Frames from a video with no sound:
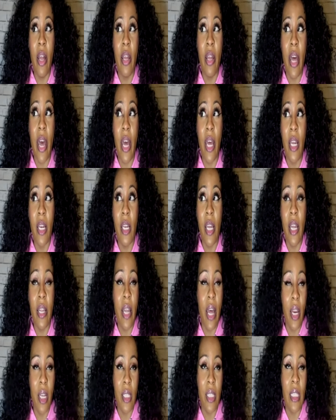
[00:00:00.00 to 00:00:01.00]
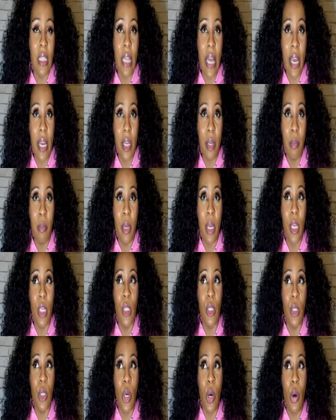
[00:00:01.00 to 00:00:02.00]
that that is like me
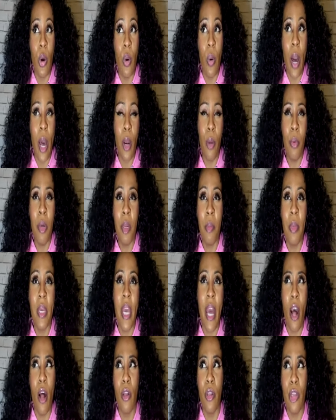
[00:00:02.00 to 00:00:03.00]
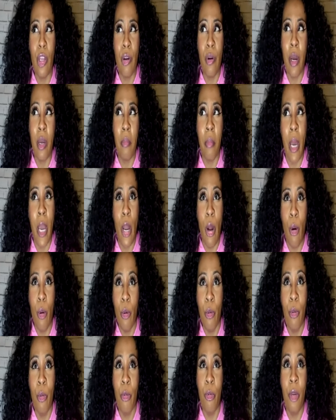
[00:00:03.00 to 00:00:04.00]
so i don't want to be out there on my
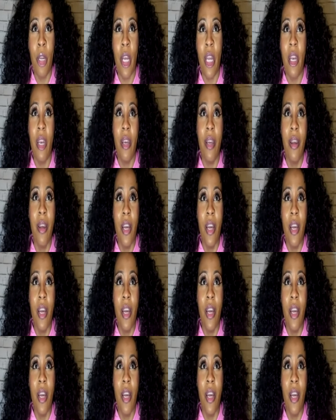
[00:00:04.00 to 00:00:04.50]
own and